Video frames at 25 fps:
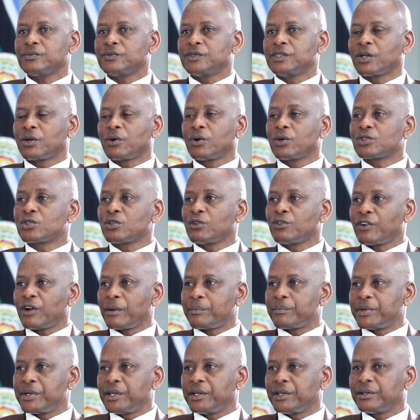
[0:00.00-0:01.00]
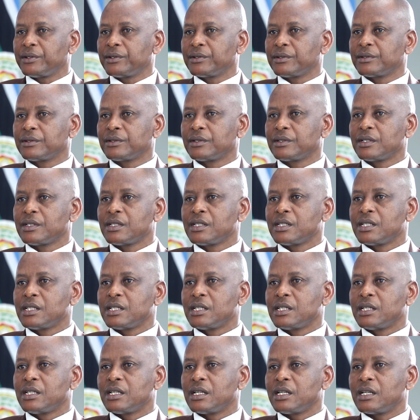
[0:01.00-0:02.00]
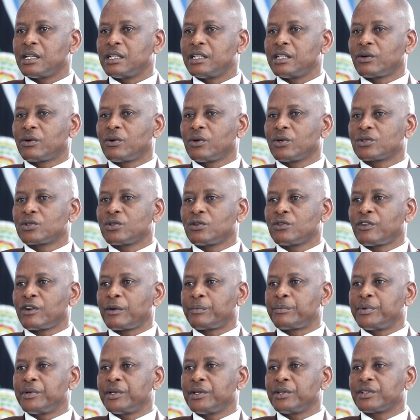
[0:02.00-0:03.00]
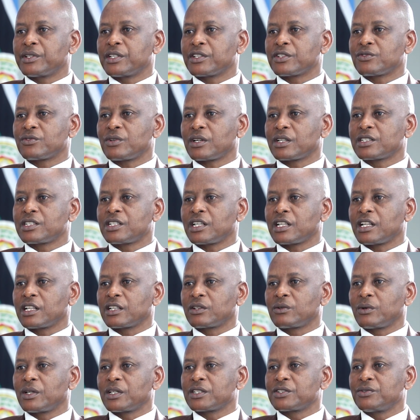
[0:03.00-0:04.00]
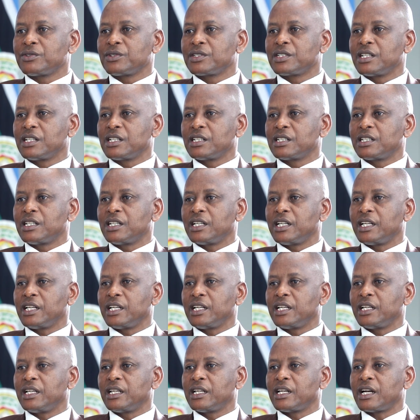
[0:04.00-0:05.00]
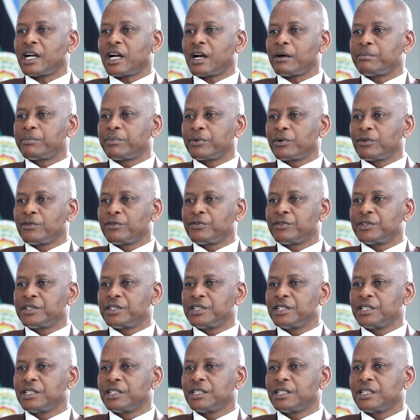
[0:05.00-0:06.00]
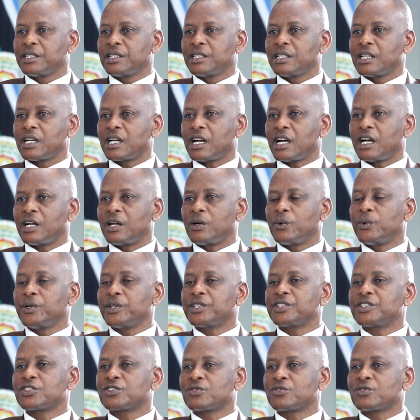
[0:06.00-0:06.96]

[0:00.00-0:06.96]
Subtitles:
The Court of Appeal, the structure that was recently approved and which